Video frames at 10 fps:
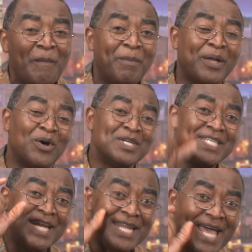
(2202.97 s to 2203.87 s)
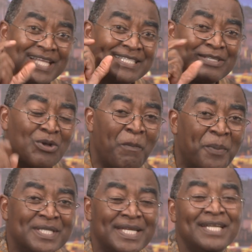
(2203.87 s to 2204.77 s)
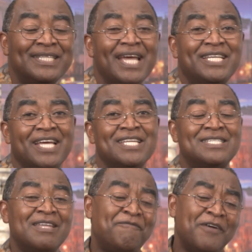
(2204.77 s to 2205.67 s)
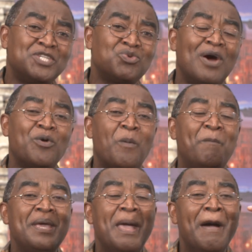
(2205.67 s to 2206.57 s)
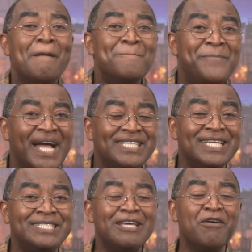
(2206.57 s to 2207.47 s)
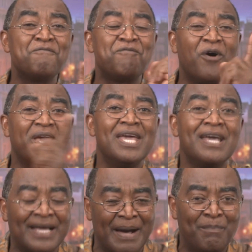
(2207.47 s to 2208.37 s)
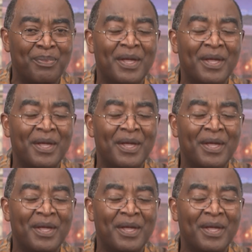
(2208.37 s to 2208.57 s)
Because the next 2 presentations, the first one will be budgeting for income.